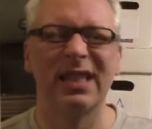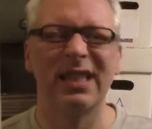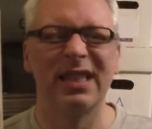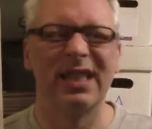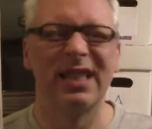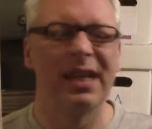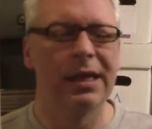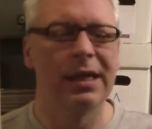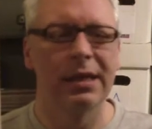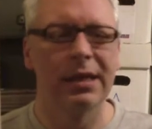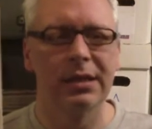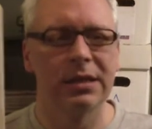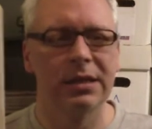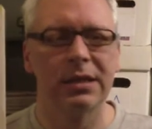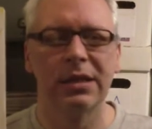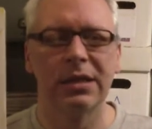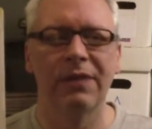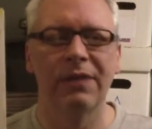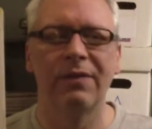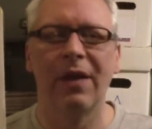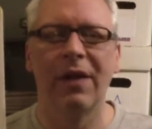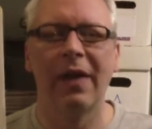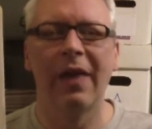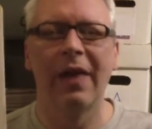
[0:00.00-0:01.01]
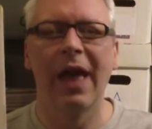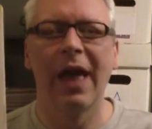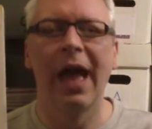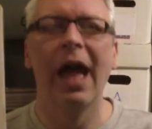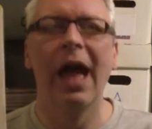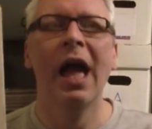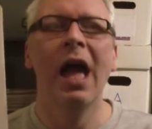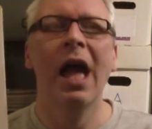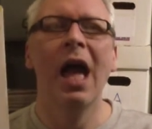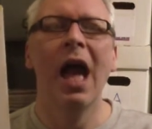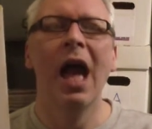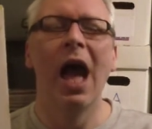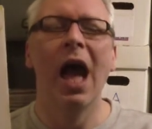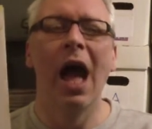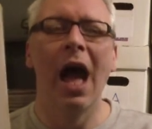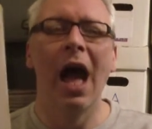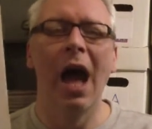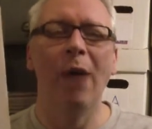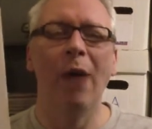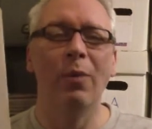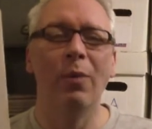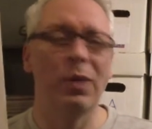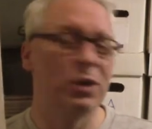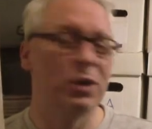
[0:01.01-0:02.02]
and stickers and stuff like that,